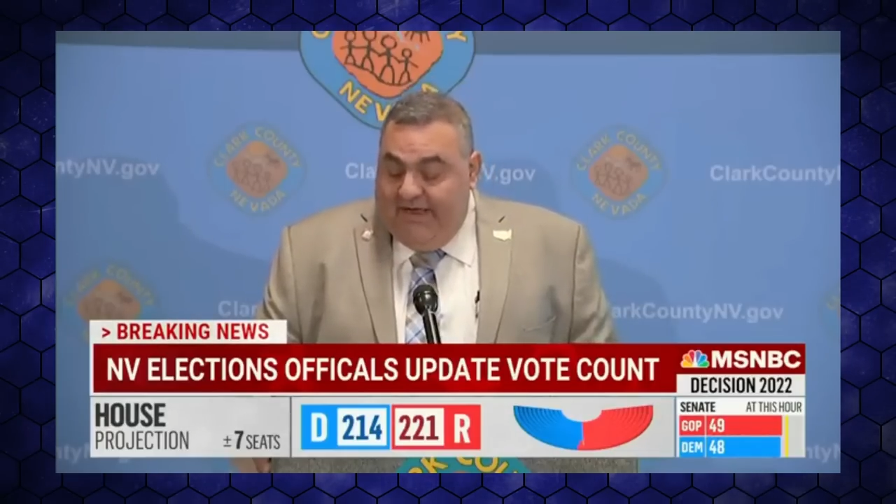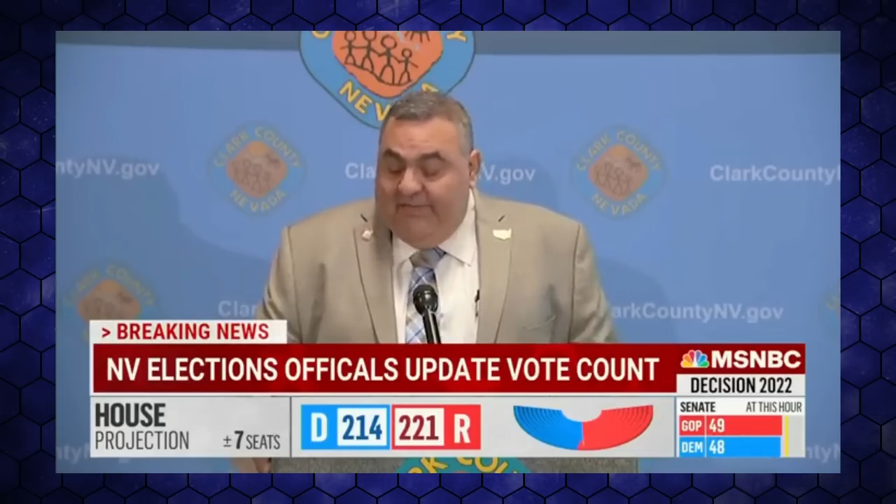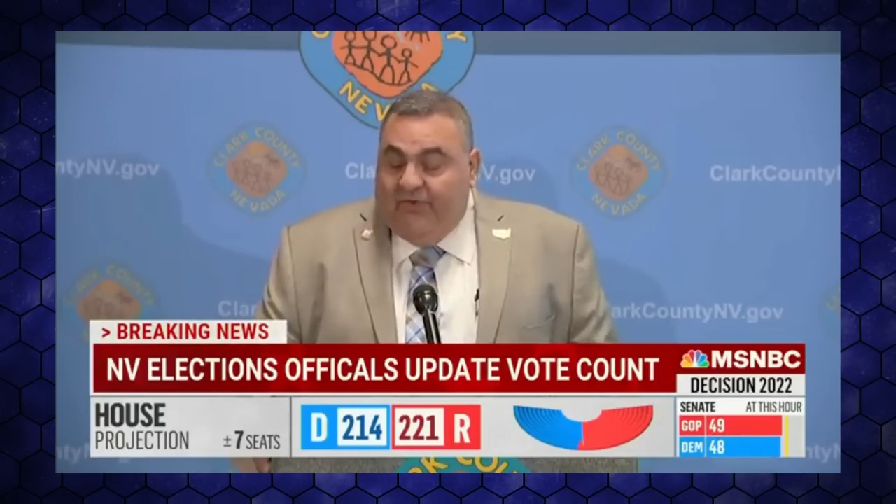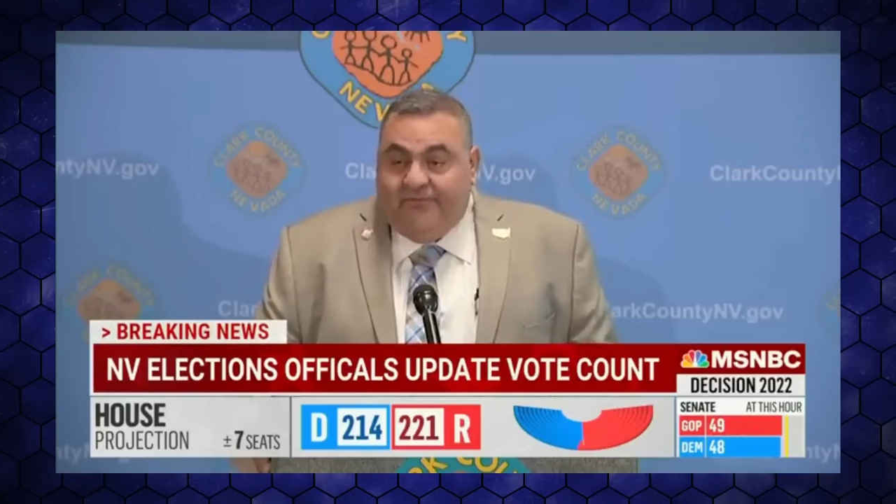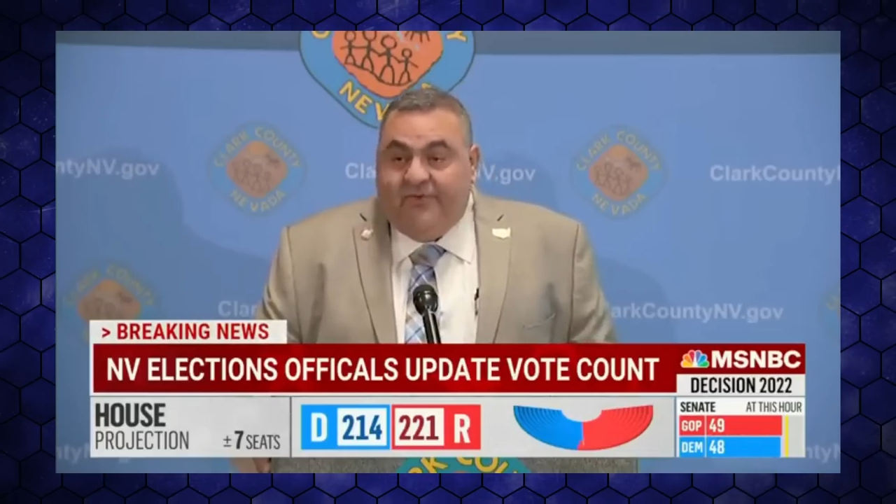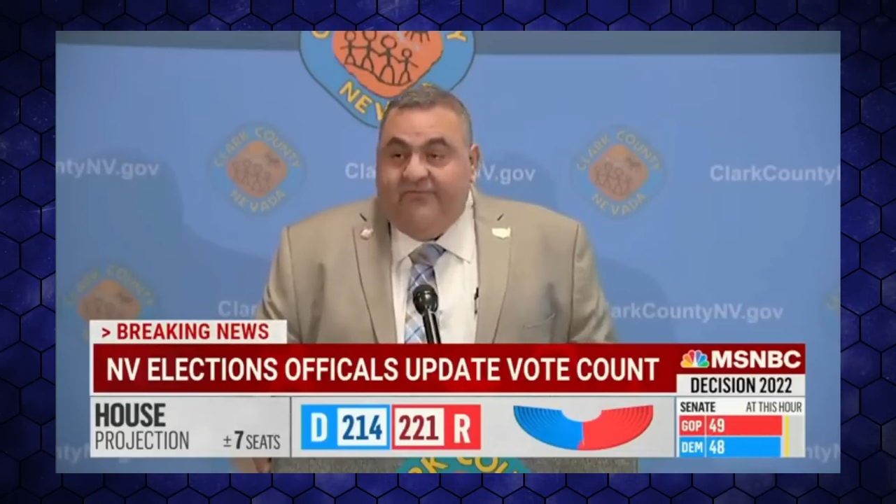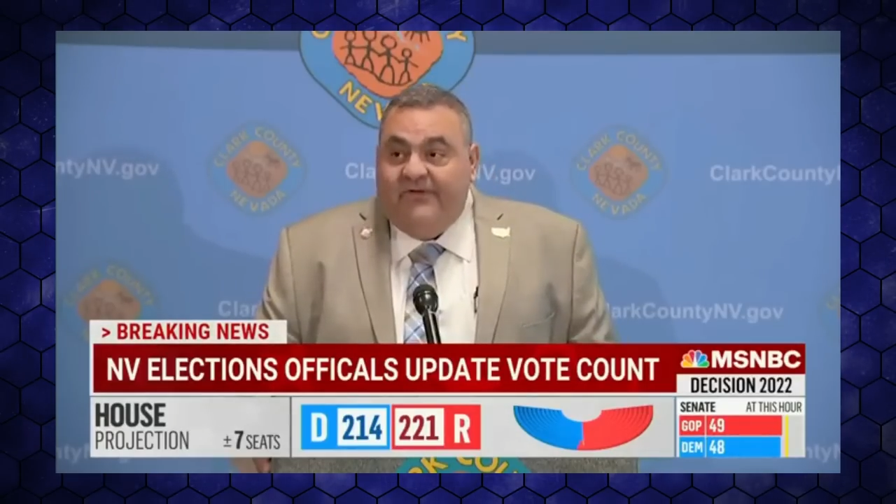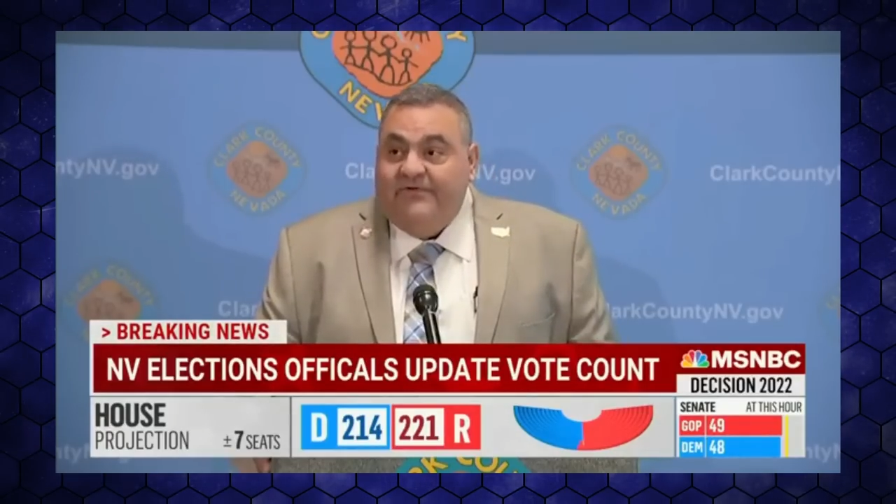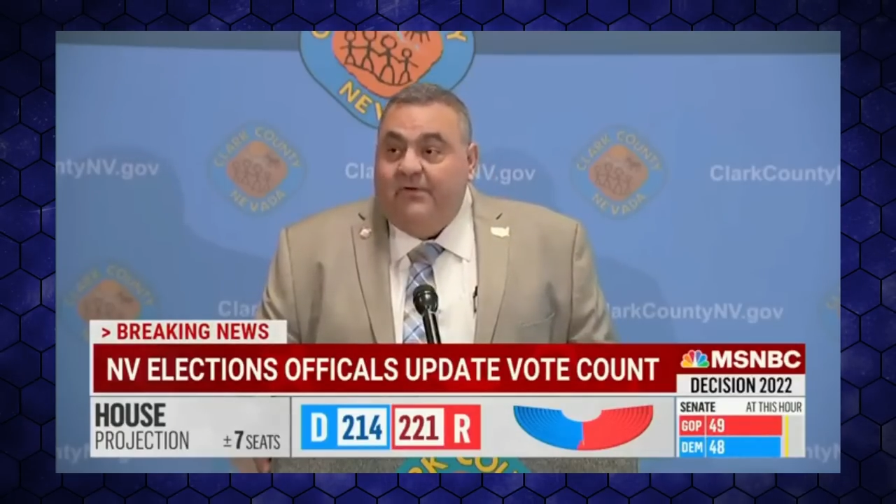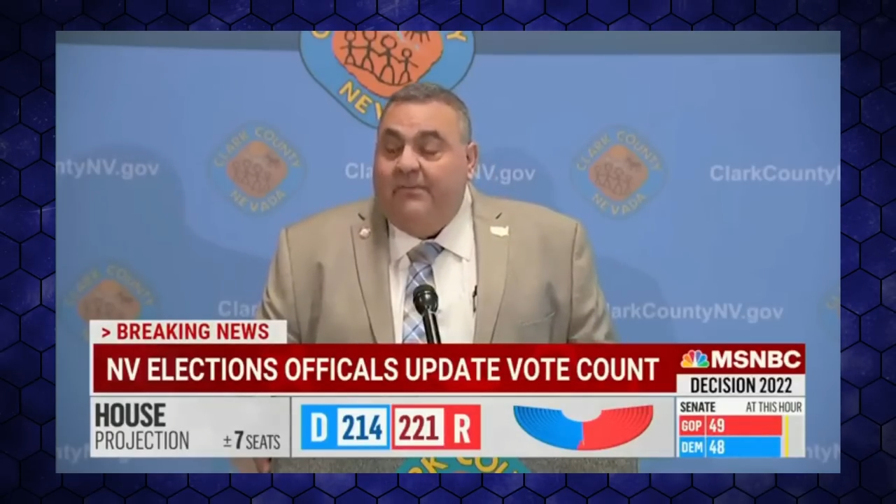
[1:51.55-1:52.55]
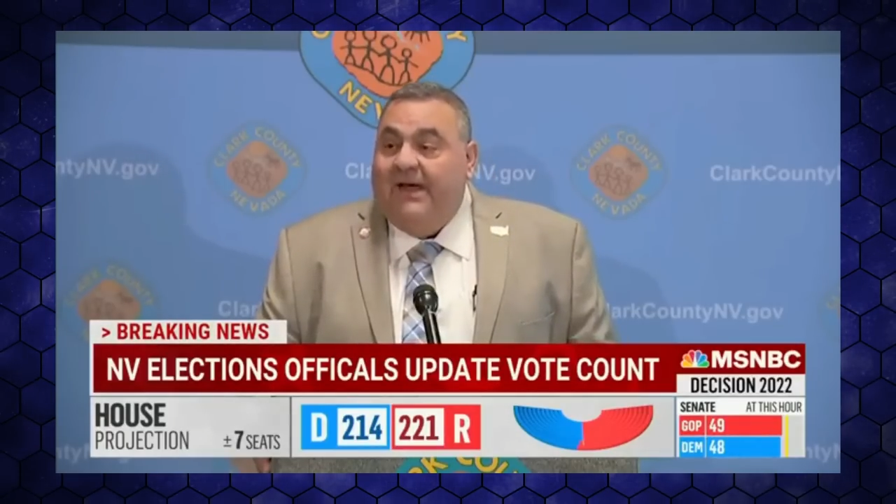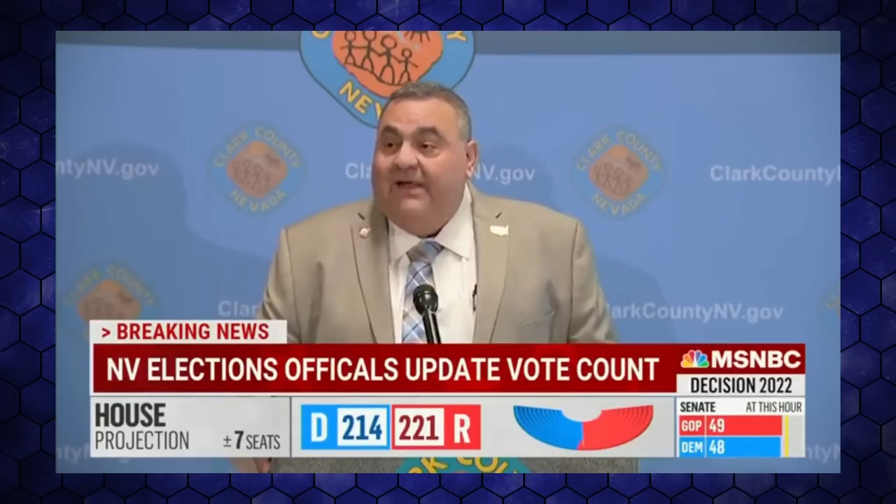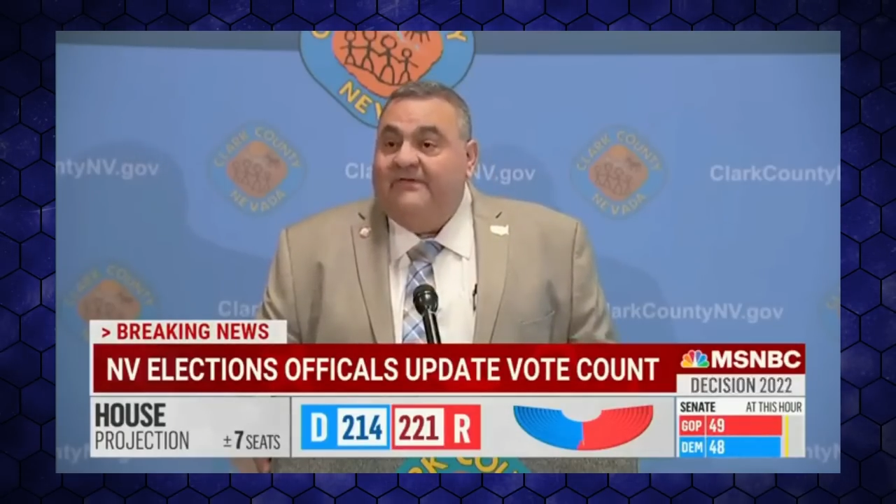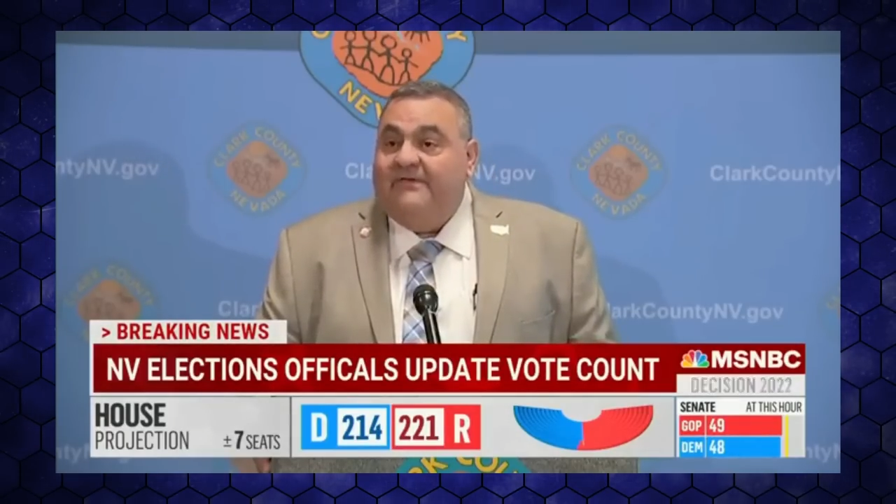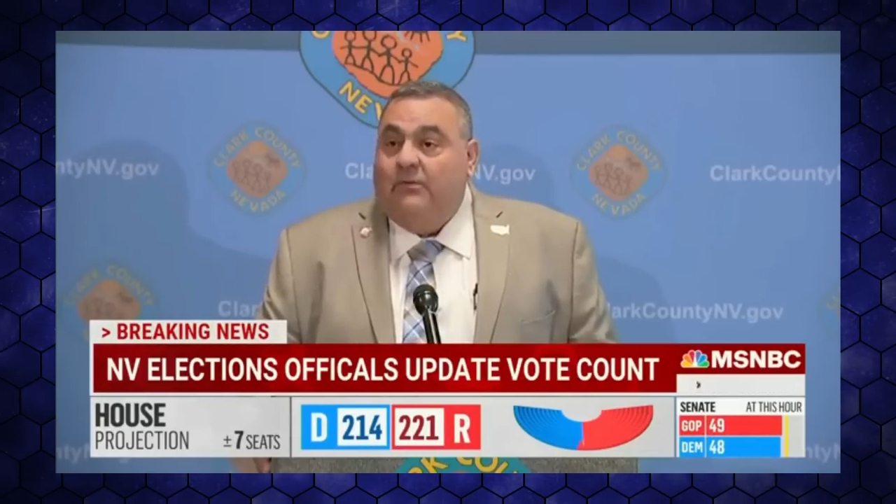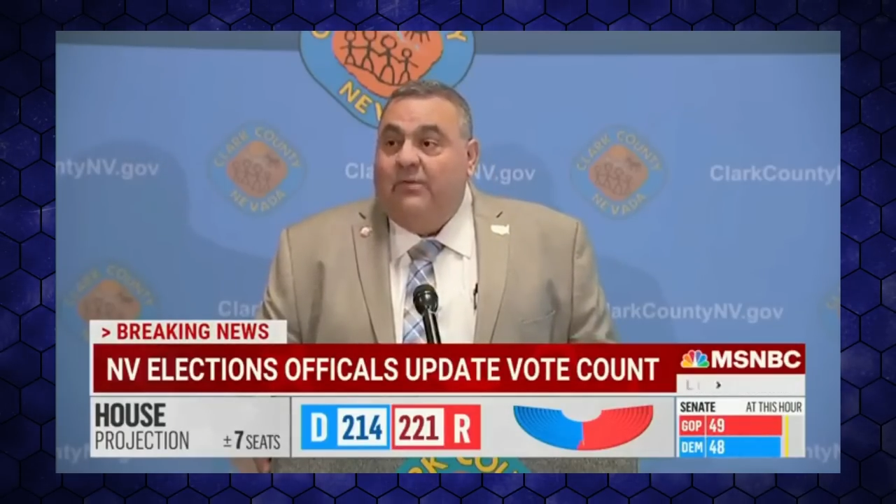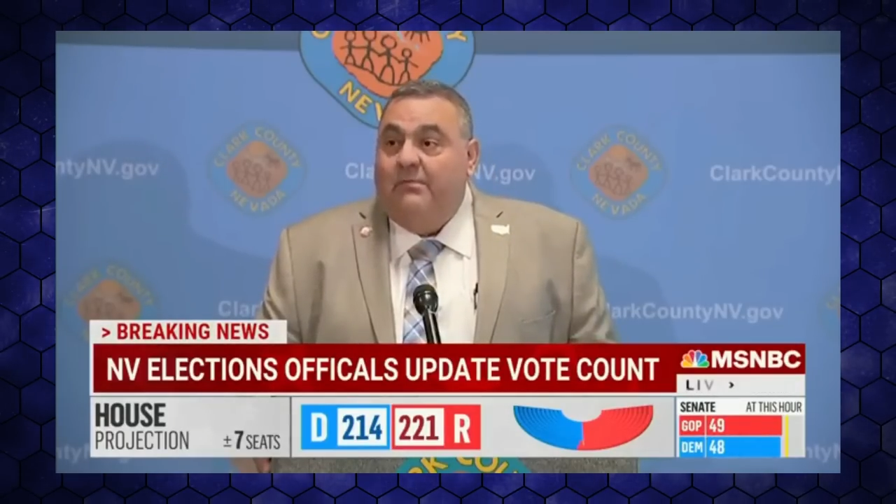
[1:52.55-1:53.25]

and those provisional ballots that